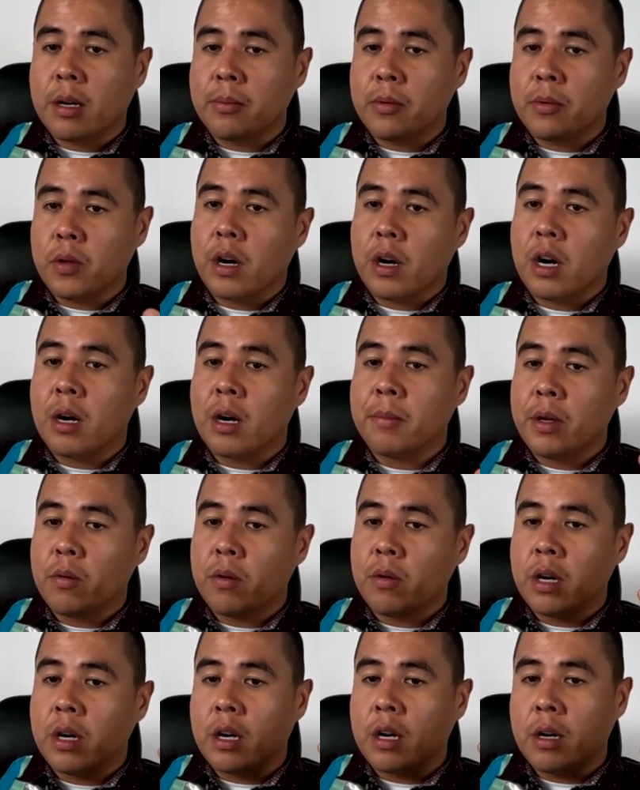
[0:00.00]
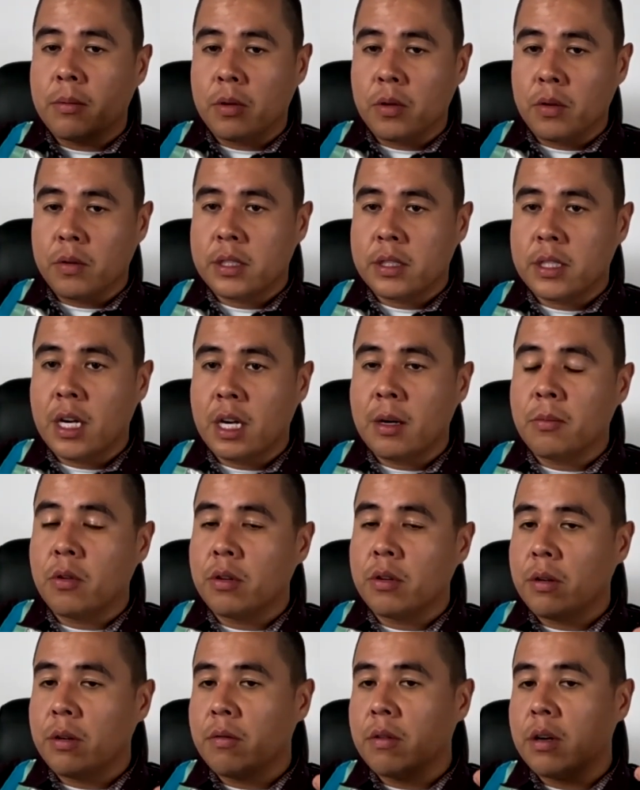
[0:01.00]
I'm doing army work, or I'm doing
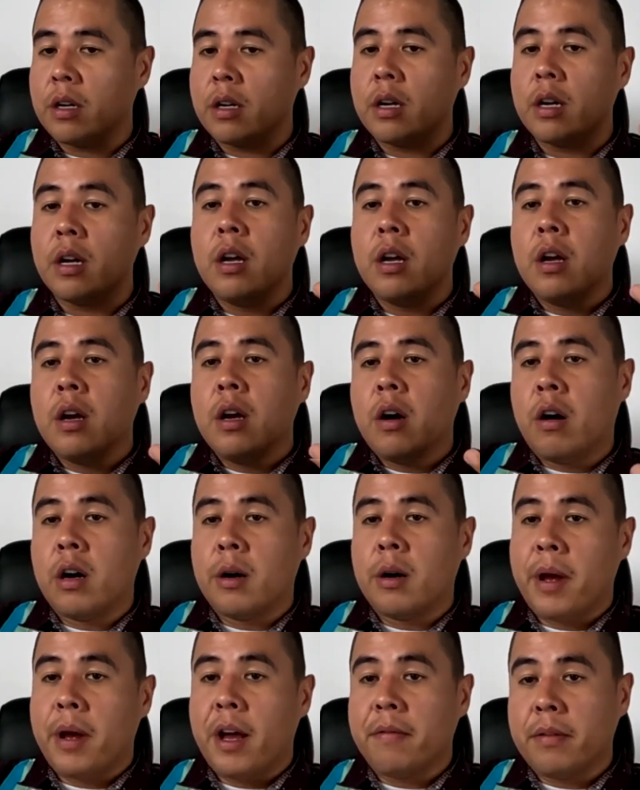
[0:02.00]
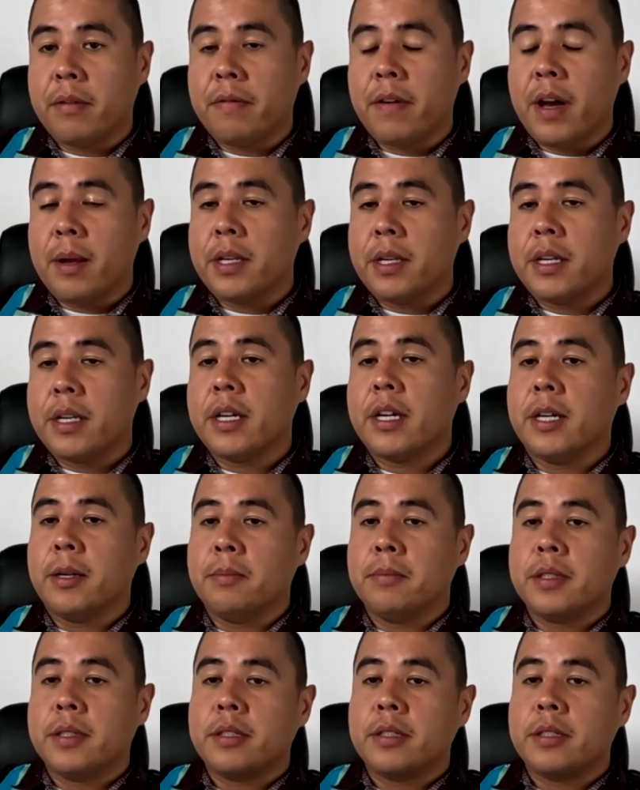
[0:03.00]
ceremony work, or I'm having family time.